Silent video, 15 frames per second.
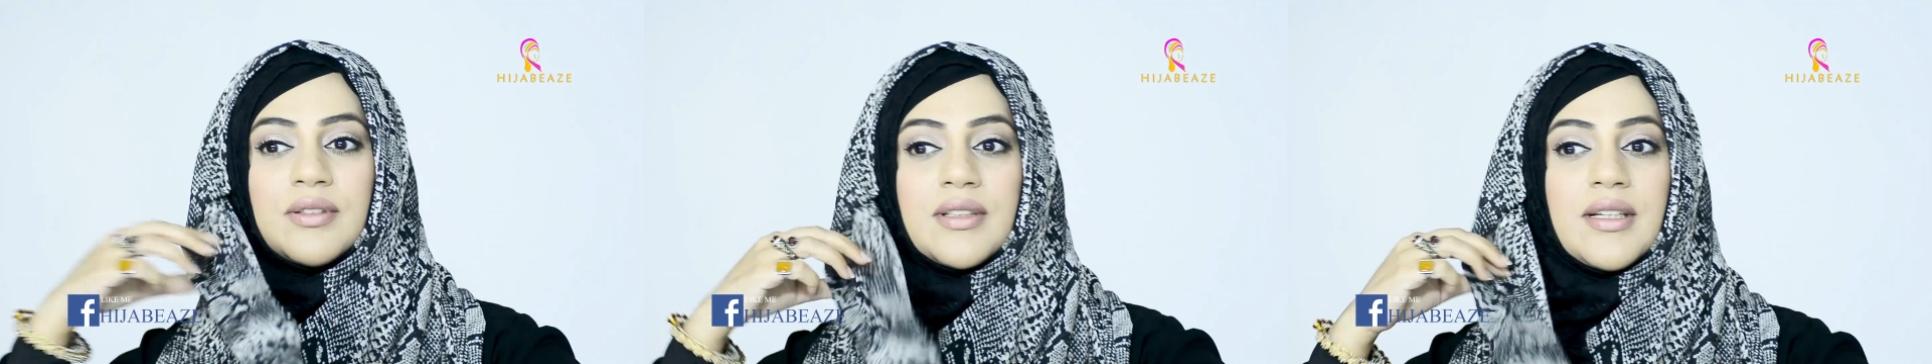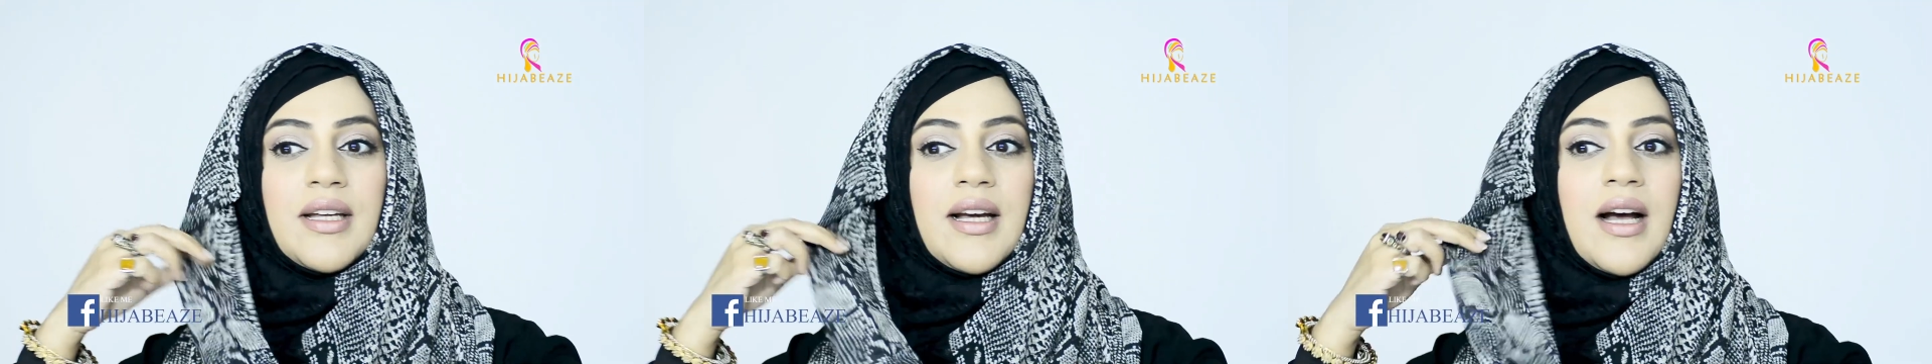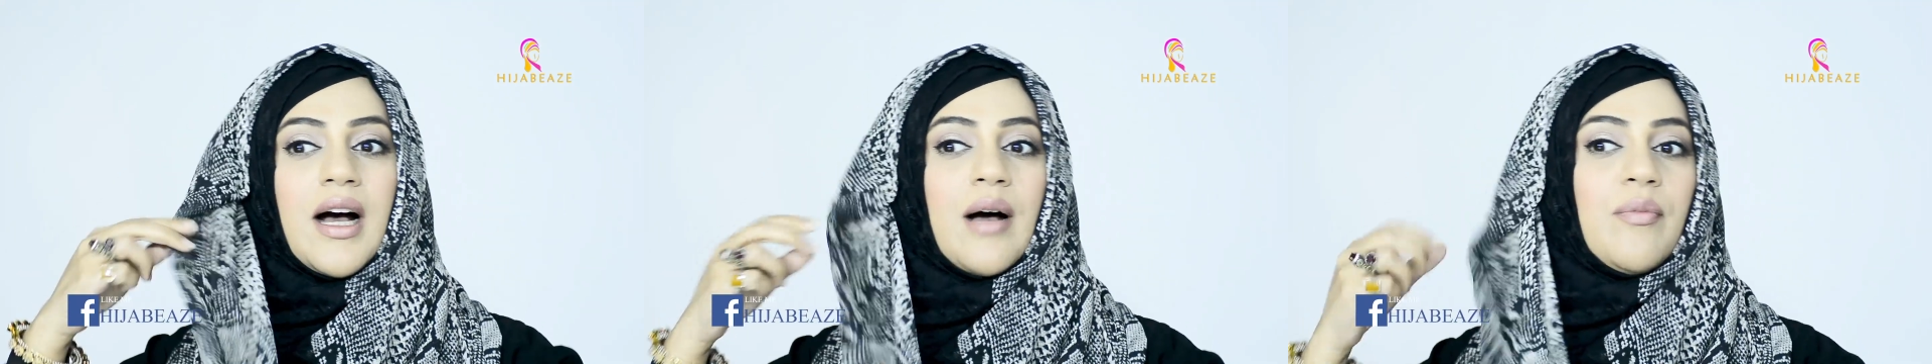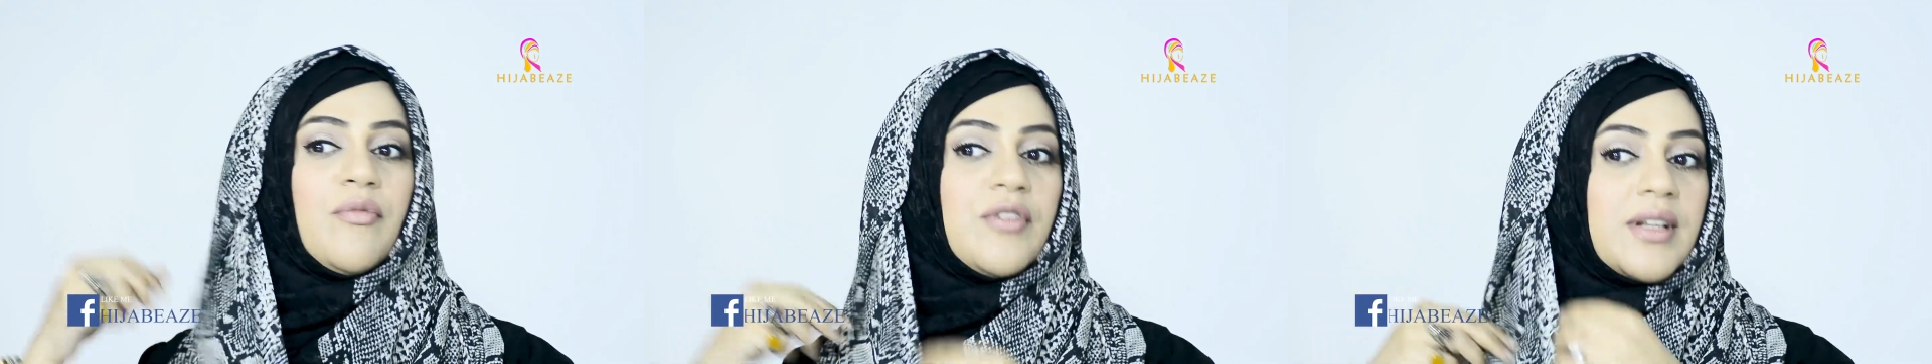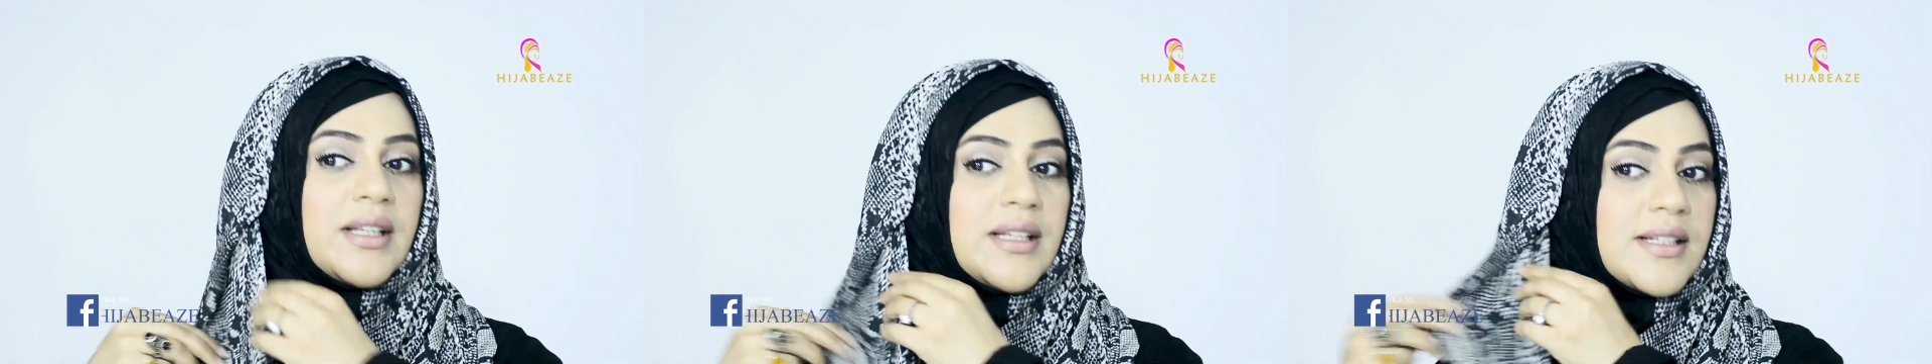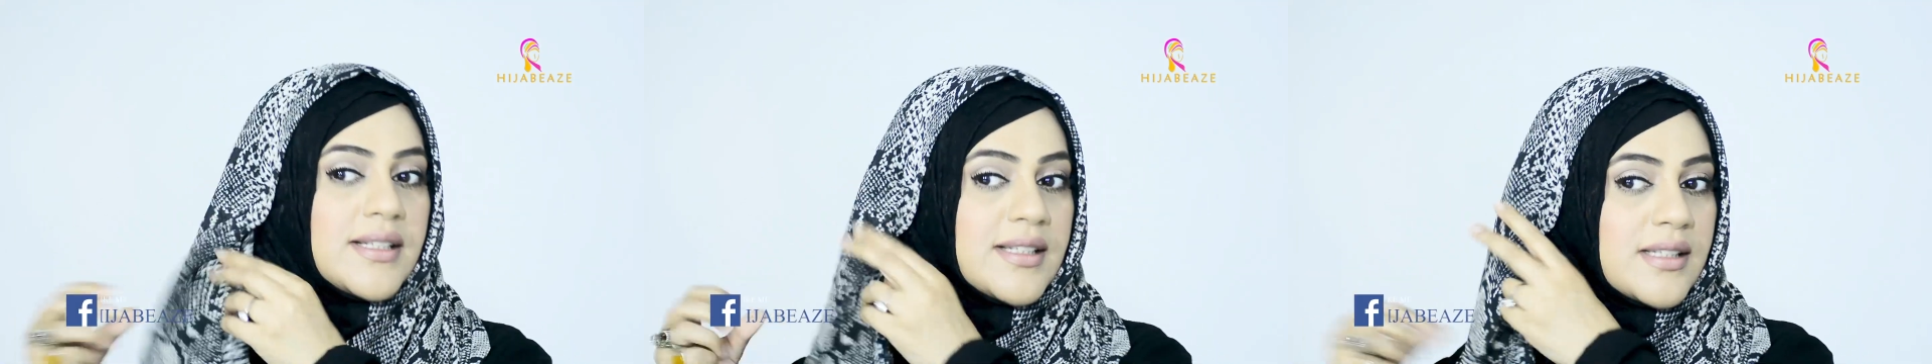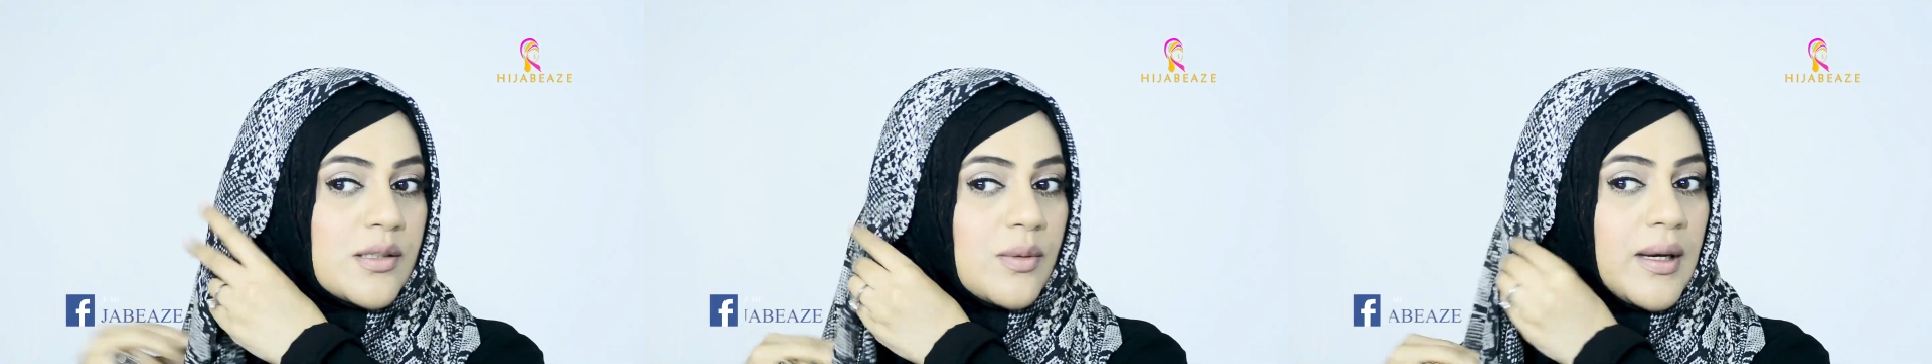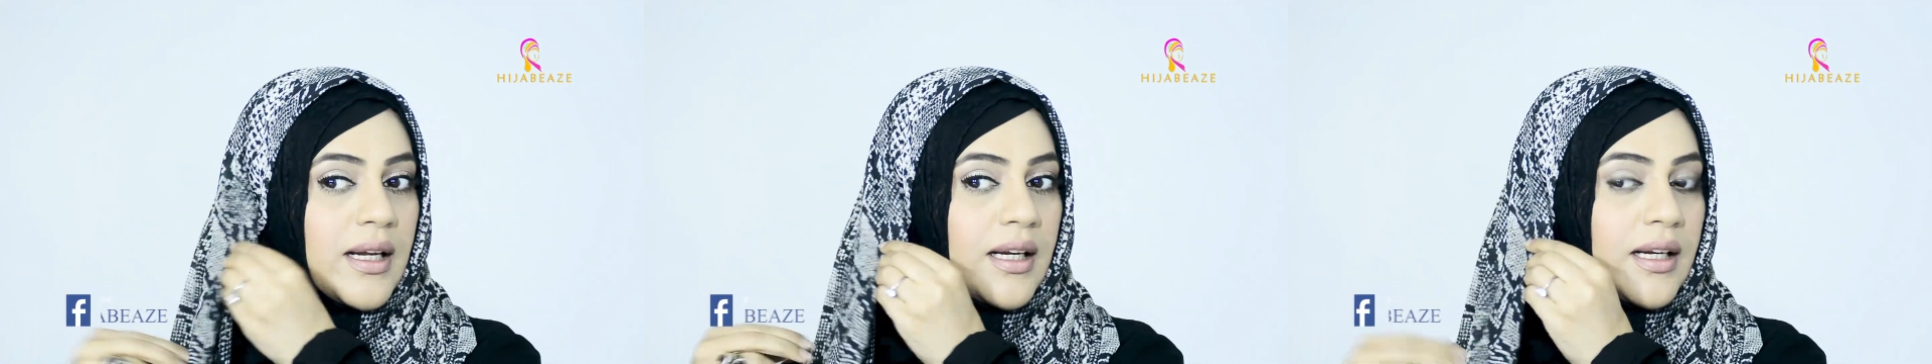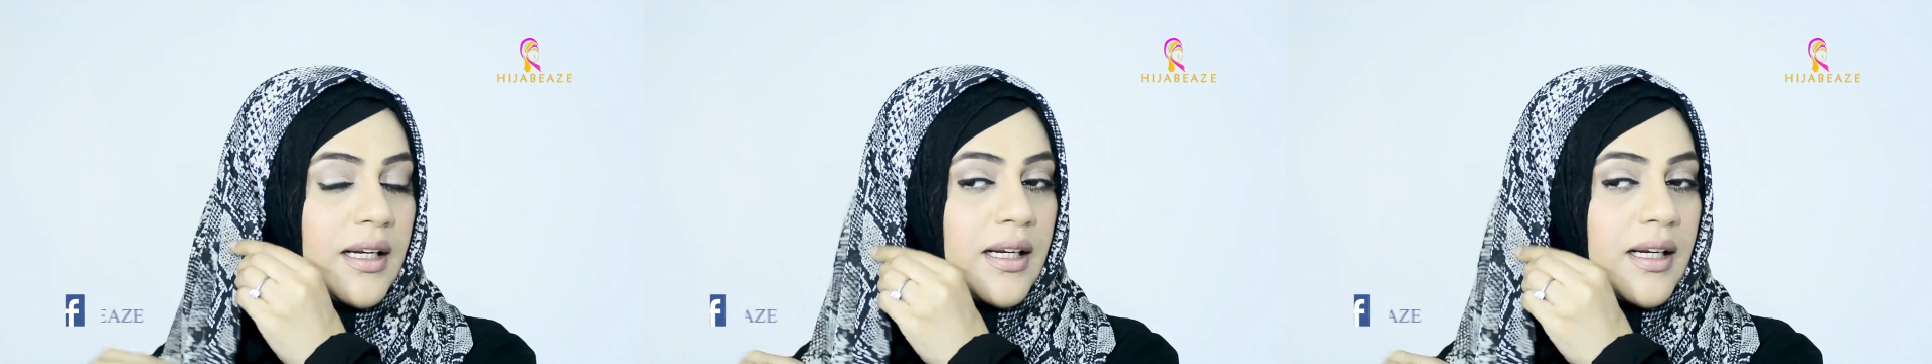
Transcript: niqab with this as well.